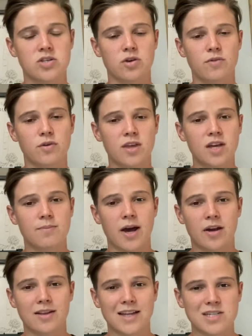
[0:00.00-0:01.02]
So if you think
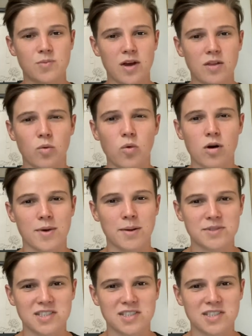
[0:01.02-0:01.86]
about it, that's why the warm-up